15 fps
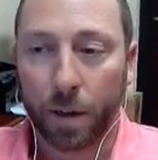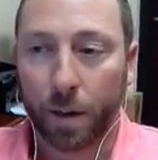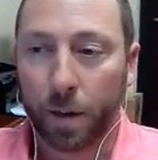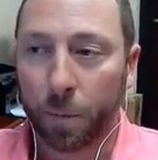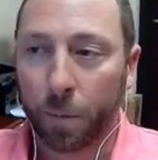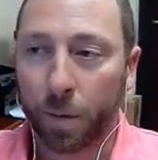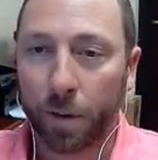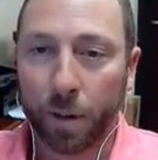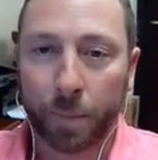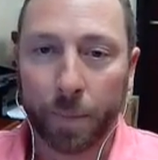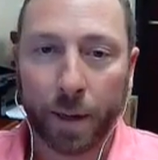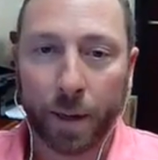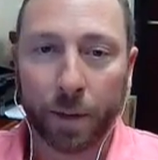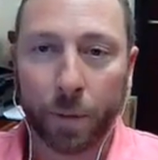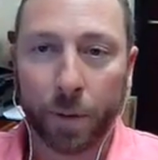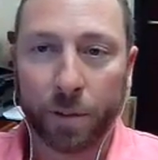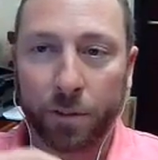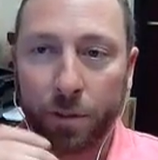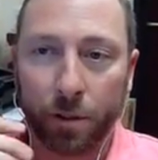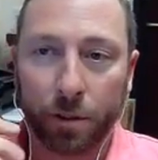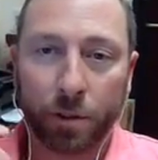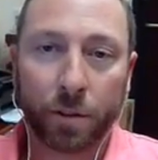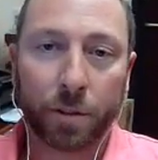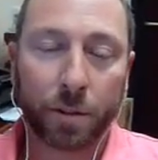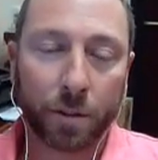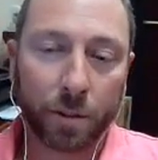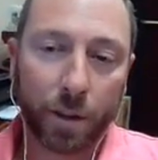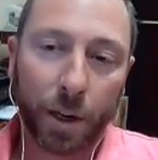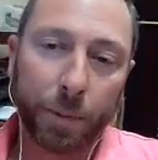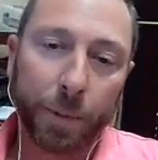they really made a resurgence on
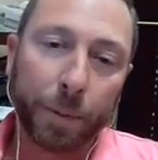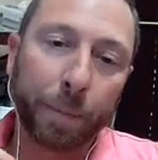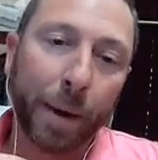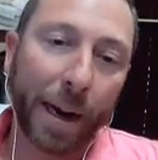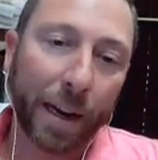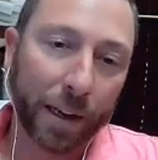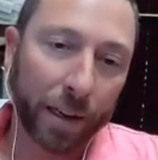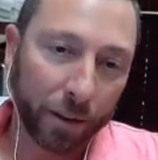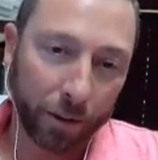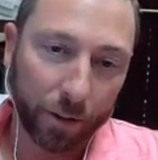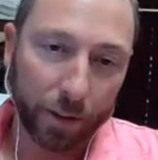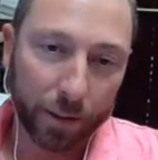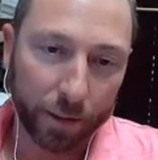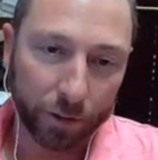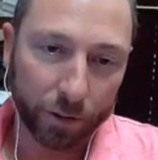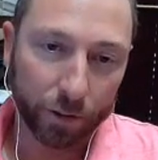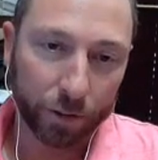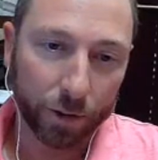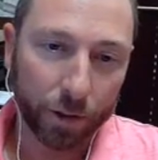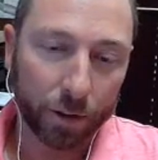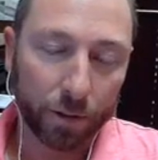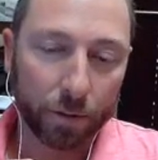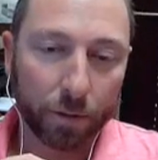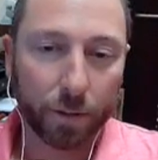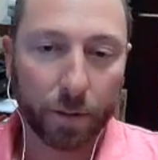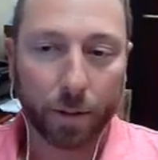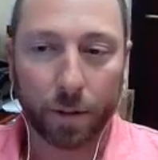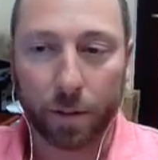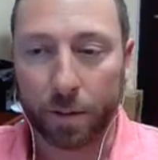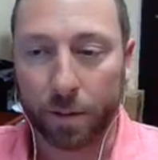coming back into the industry.
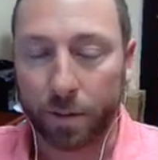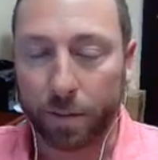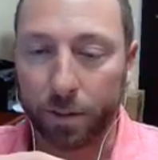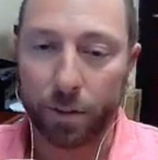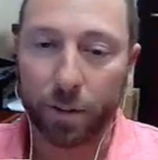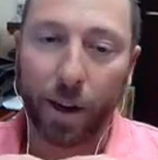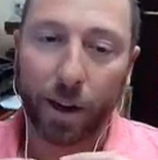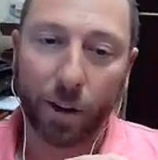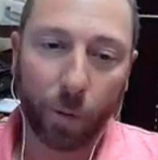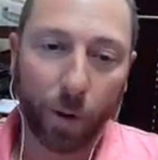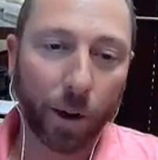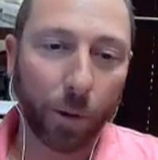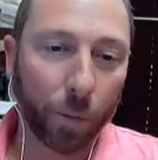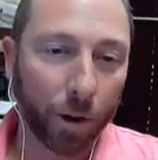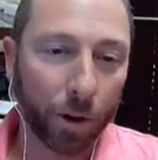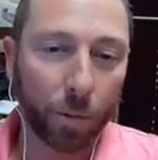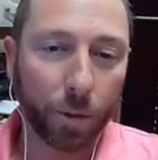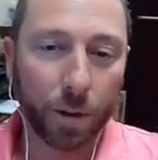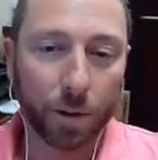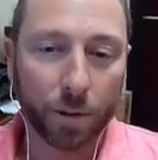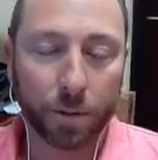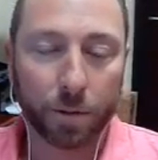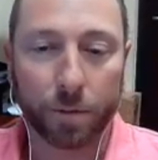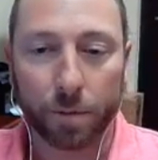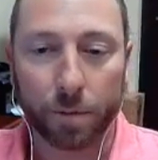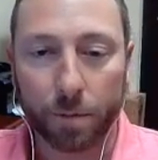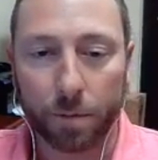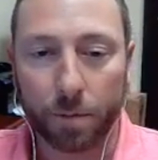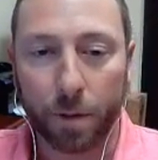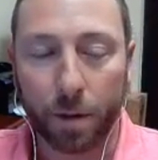It's still not quite where it was
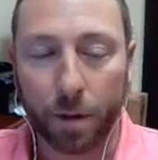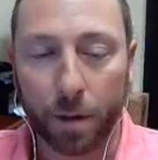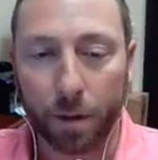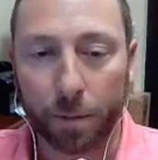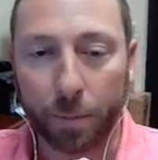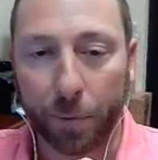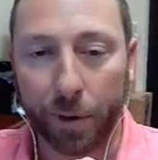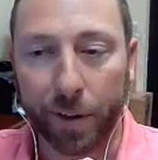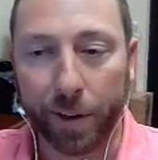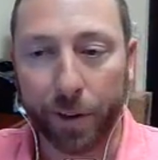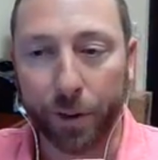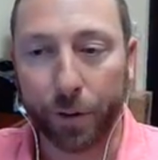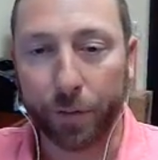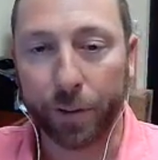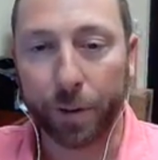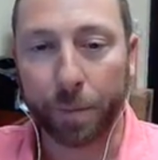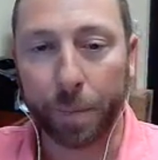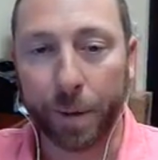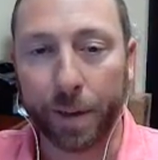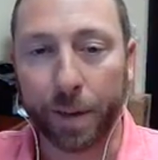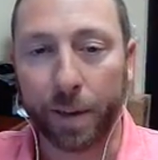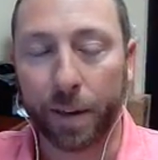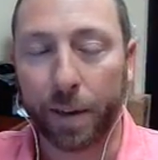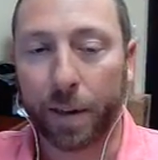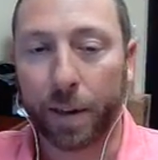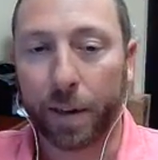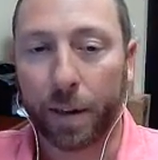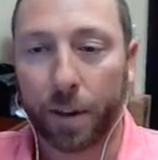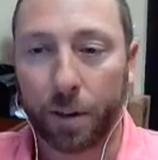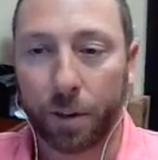uh, pre-COVID, but
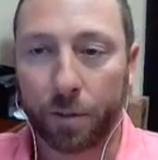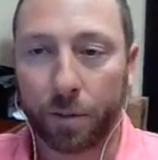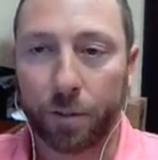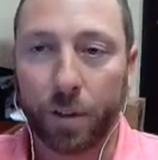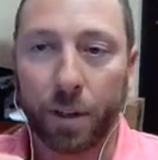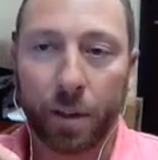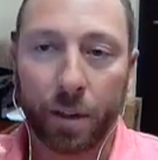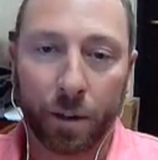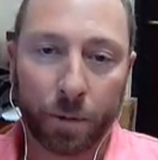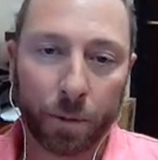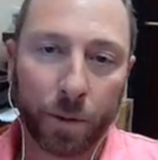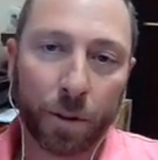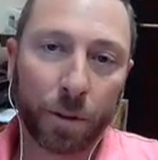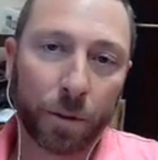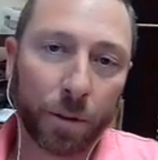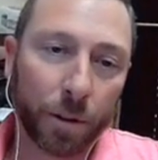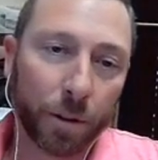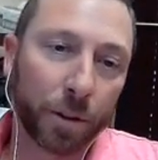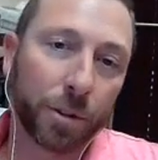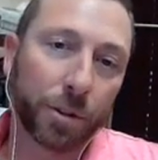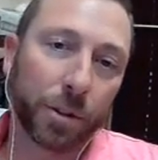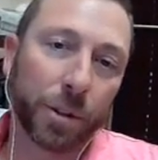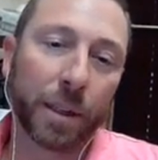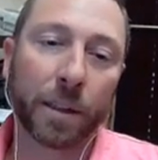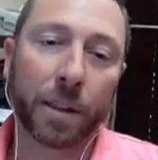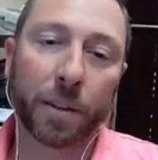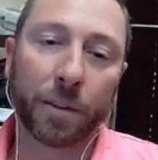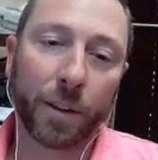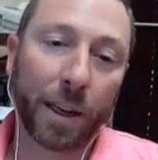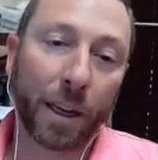you've seen a real good
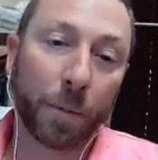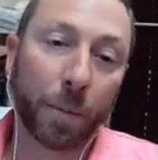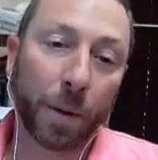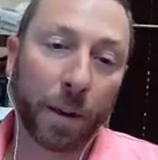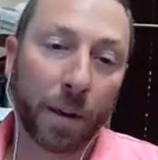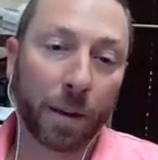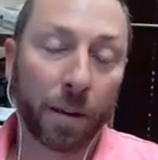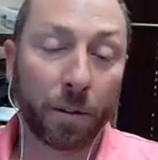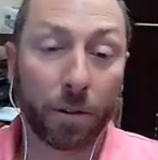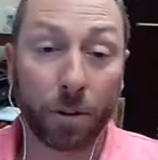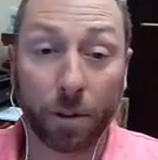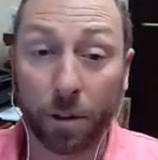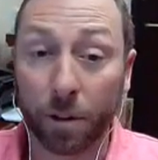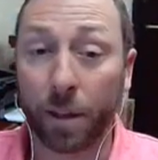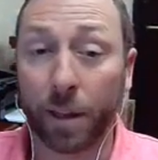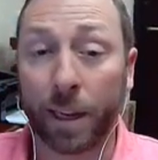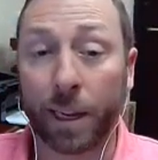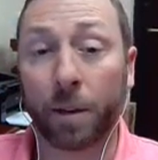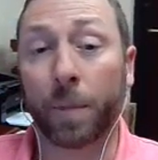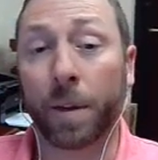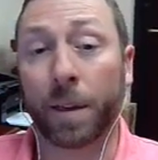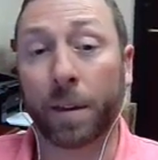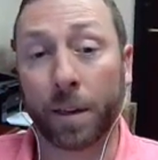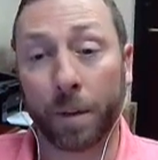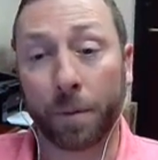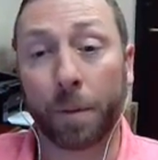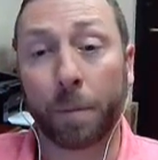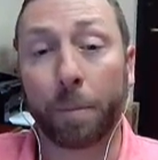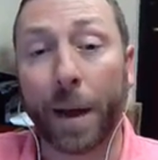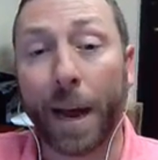trend of landmen, good landmen
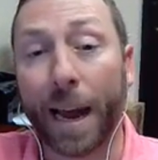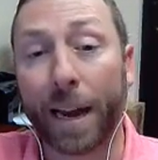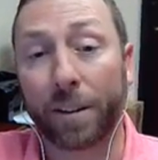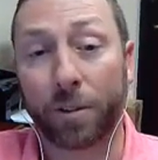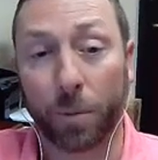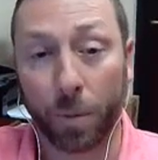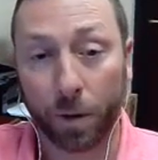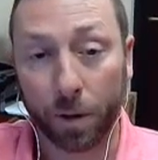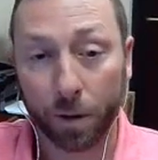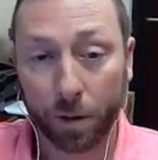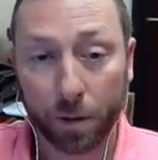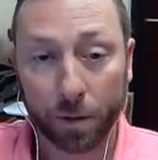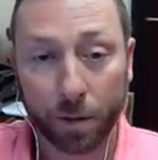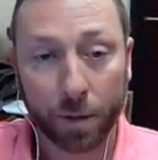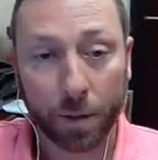coming back to work.